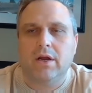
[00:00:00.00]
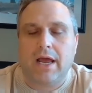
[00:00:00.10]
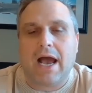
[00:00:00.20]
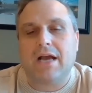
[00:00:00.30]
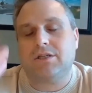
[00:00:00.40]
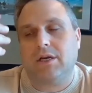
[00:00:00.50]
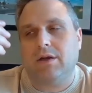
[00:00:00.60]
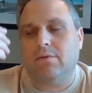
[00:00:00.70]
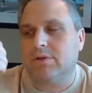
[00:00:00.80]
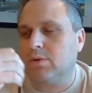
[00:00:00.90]
Yeah. Actually,
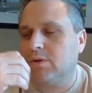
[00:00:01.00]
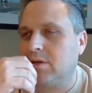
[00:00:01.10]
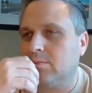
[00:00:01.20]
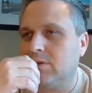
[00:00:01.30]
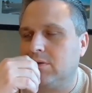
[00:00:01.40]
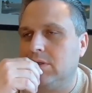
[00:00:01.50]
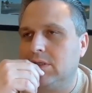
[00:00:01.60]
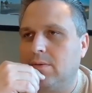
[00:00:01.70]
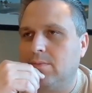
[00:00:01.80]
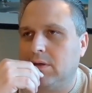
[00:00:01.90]
it was with some
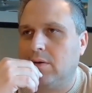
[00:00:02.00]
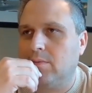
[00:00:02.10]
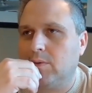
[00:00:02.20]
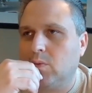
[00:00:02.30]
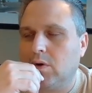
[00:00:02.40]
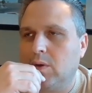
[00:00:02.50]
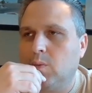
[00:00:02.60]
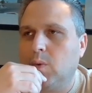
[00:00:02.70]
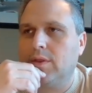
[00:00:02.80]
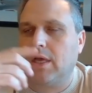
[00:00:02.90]
students I've been
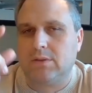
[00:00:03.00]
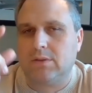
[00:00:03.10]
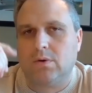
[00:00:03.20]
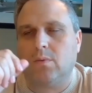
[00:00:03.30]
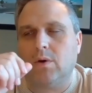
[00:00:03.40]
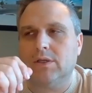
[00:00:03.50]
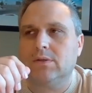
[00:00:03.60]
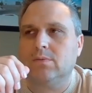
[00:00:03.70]
working with. That's where it was.